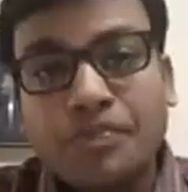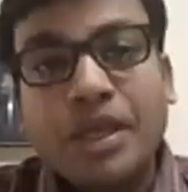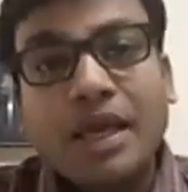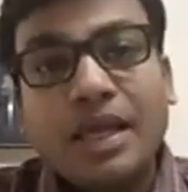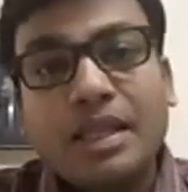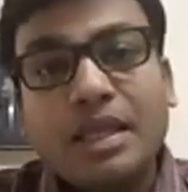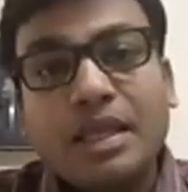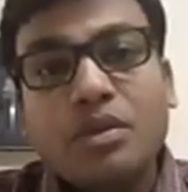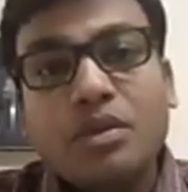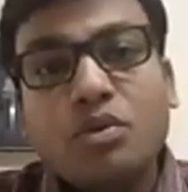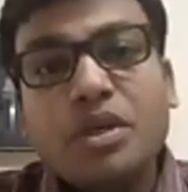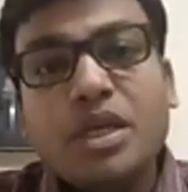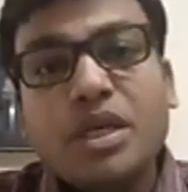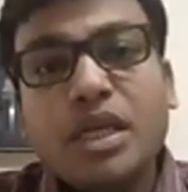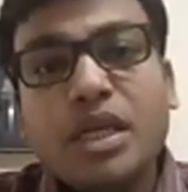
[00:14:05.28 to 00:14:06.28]
And then you
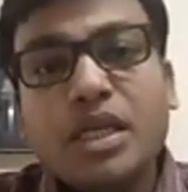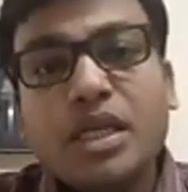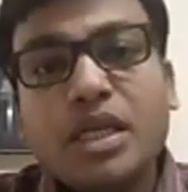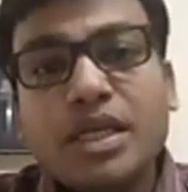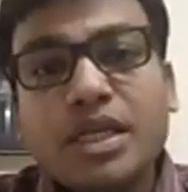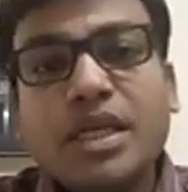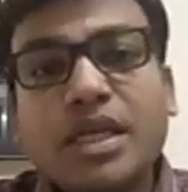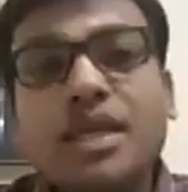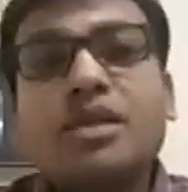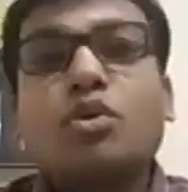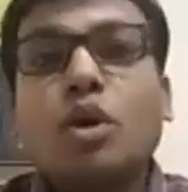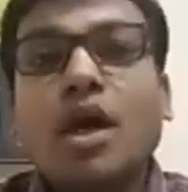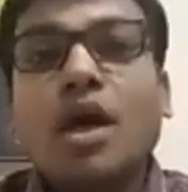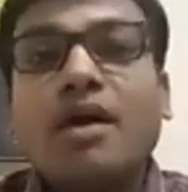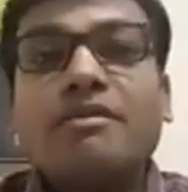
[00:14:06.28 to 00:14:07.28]
really need
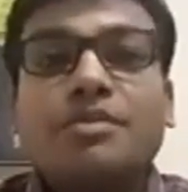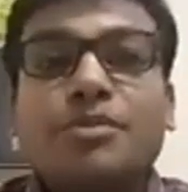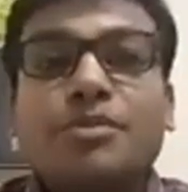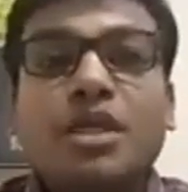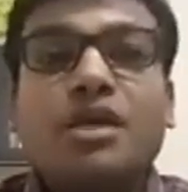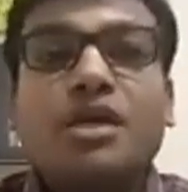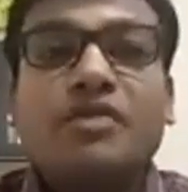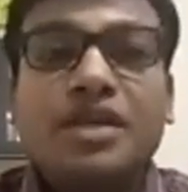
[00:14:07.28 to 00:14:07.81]
to have something,